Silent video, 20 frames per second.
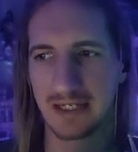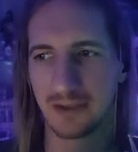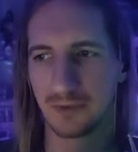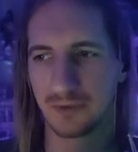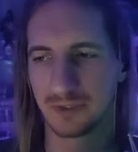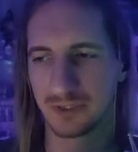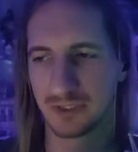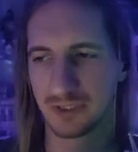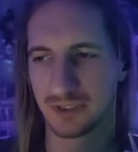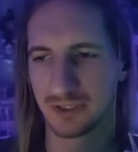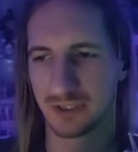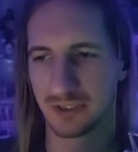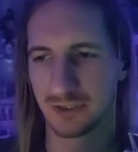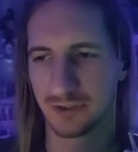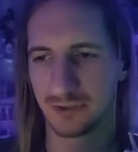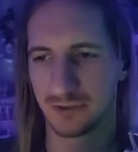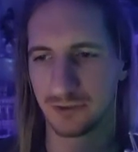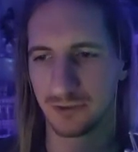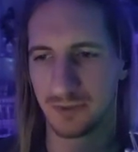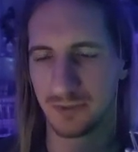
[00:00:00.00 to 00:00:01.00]
He would consider
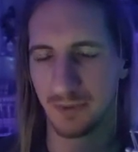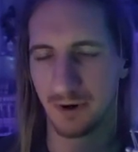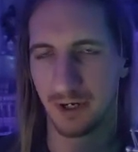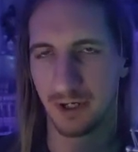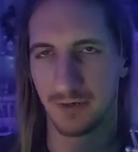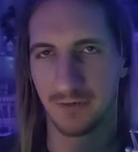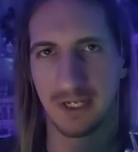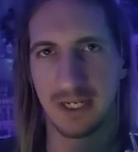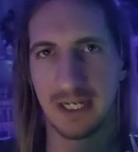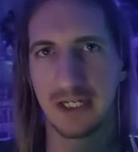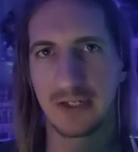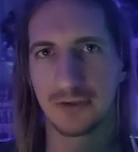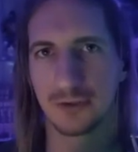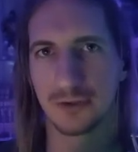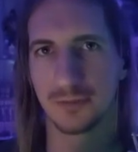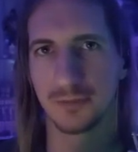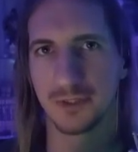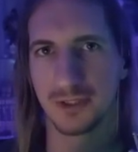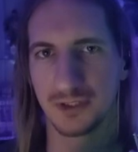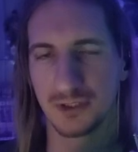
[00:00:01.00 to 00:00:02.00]
you to be part of a hate
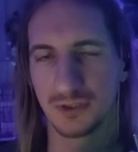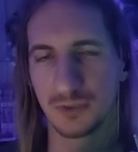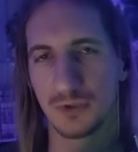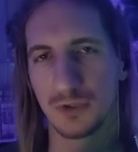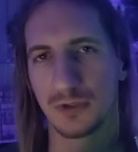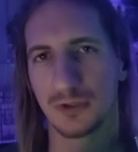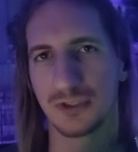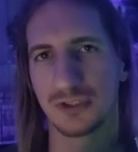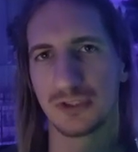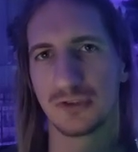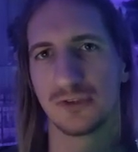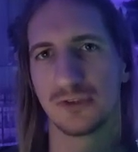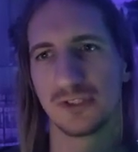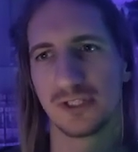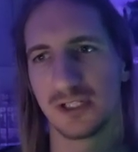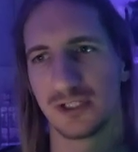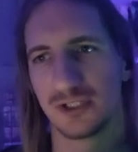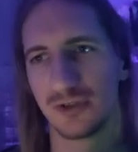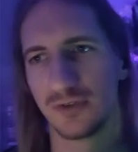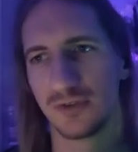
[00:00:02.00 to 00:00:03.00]
group and doesn't want to
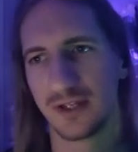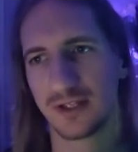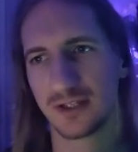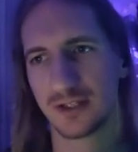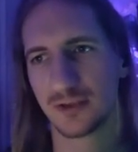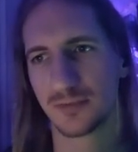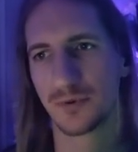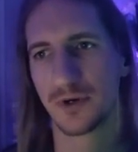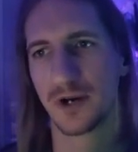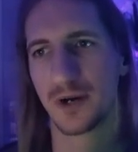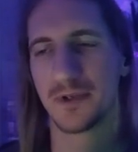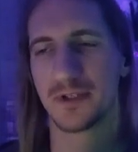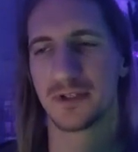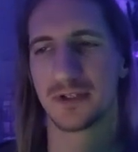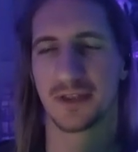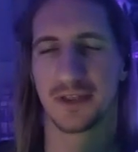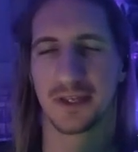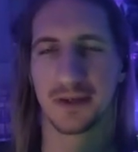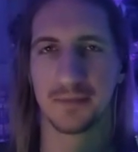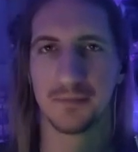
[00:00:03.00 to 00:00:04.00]
associate you. That's his premise.
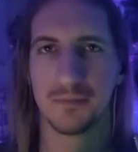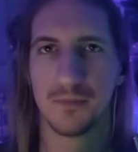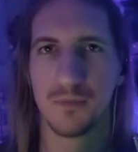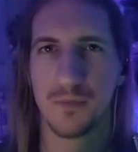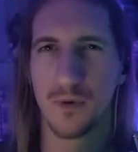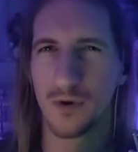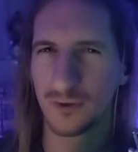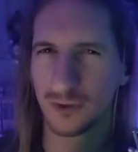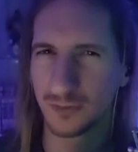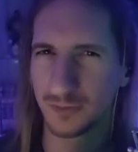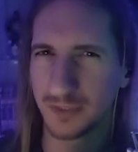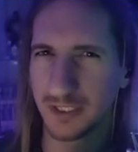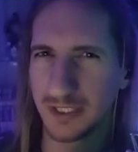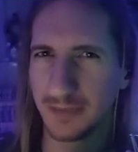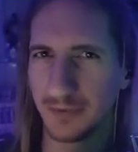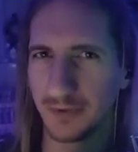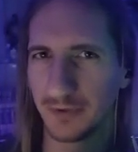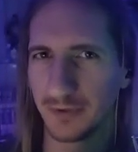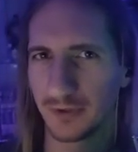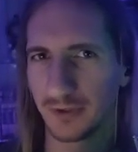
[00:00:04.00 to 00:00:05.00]
I think most
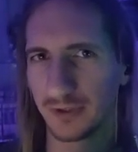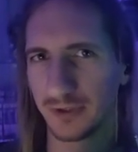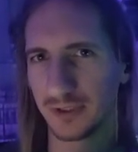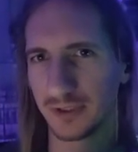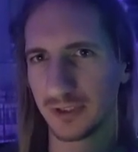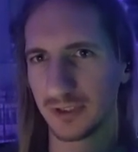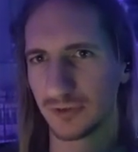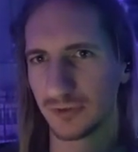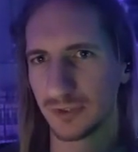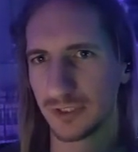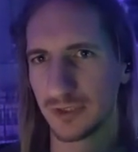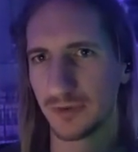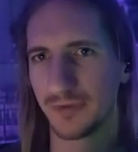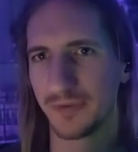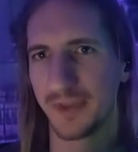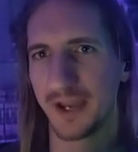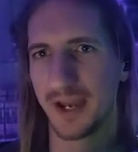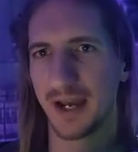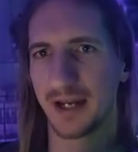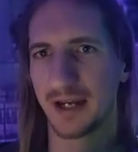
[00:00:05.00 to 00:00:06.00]
people could agree with
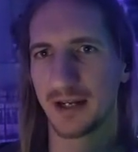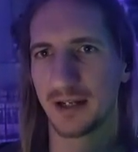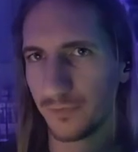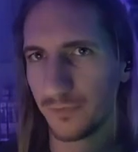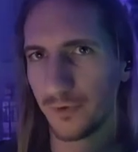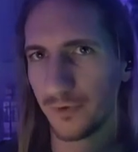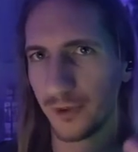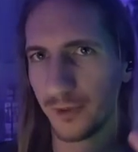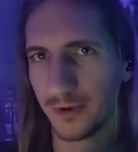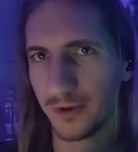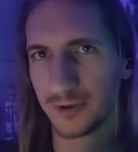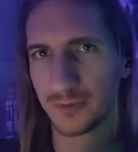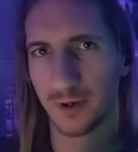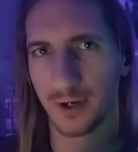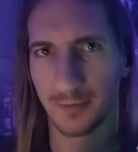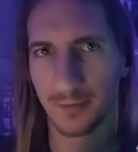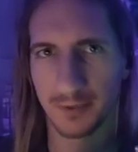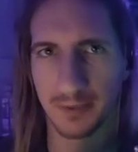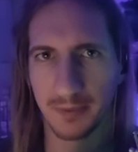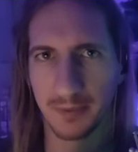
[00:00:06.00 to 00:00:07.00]
that. For the most
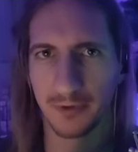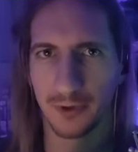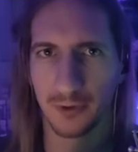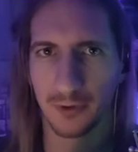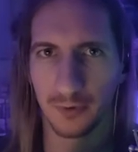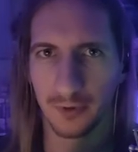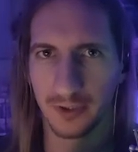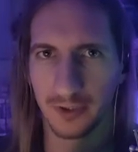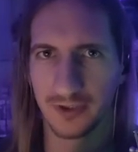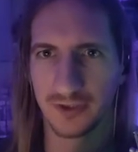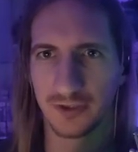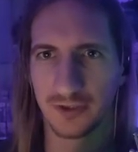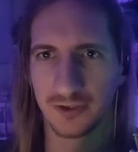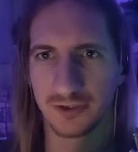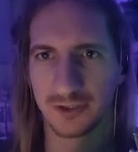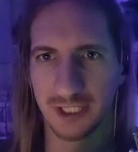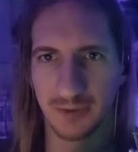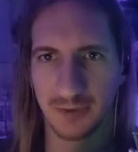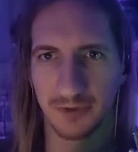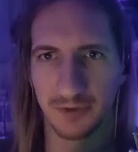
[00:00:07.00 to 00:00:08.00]
part, don't want to
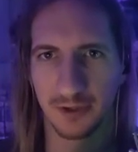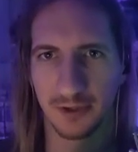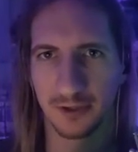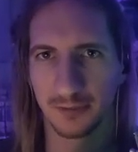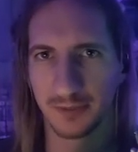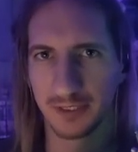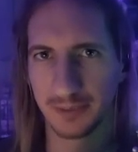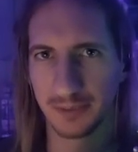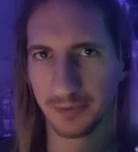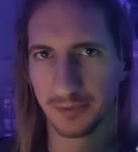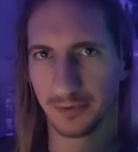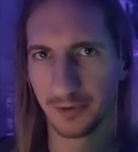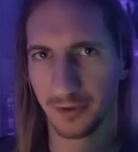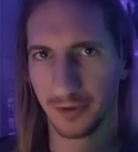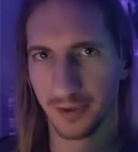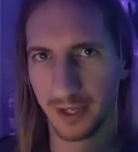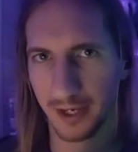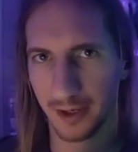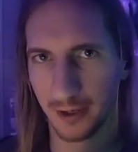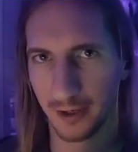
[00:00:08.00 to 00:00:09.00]
associate with other people
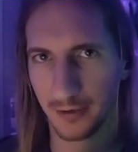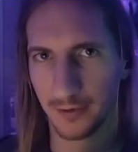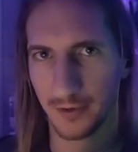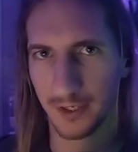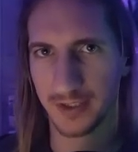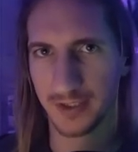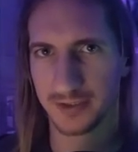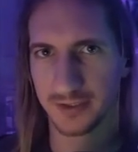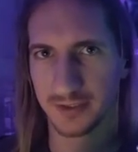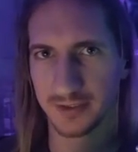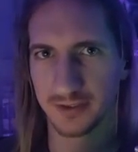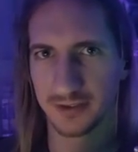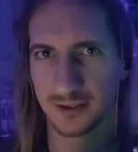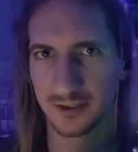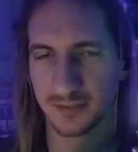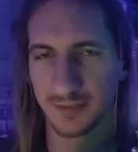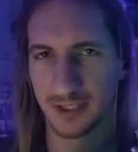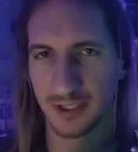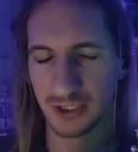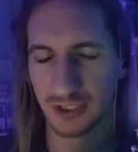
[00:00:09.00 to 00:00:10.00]
that are racist,
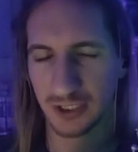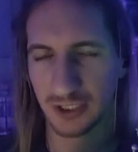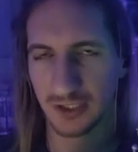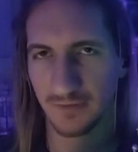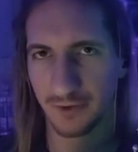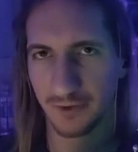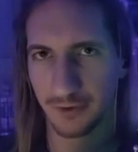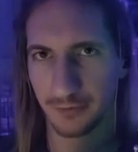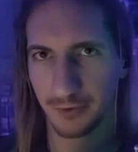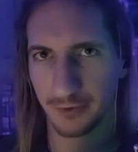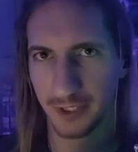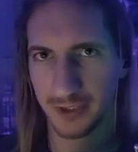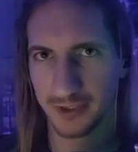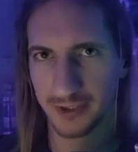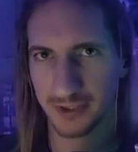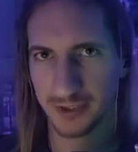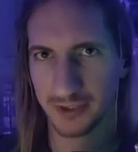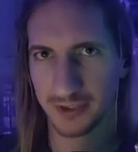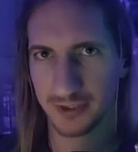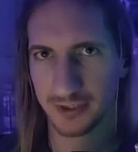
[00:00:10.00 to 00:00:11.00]
especially if they're
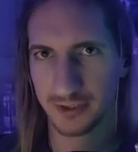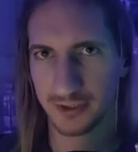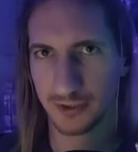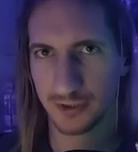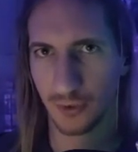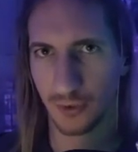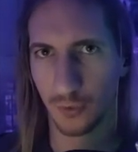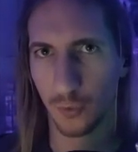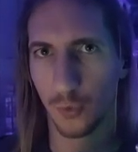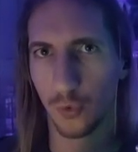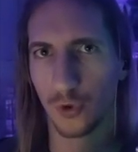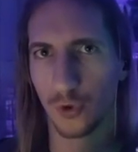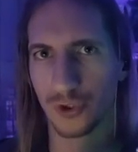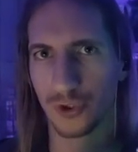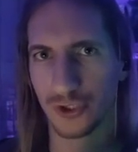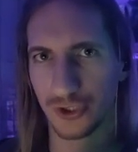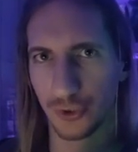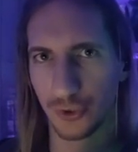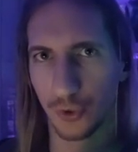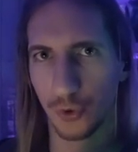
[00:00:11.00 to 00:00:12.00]
racist
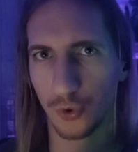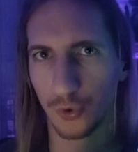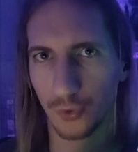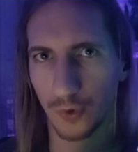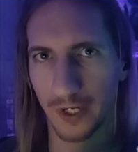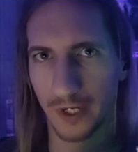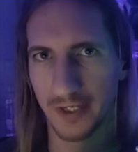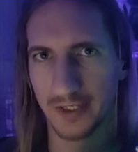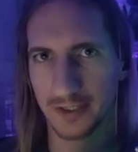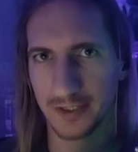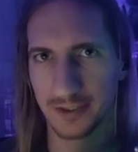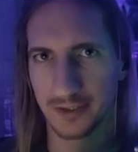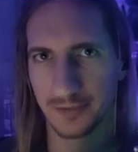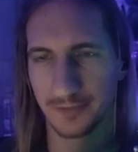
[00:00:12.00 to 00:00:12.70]
towards your race.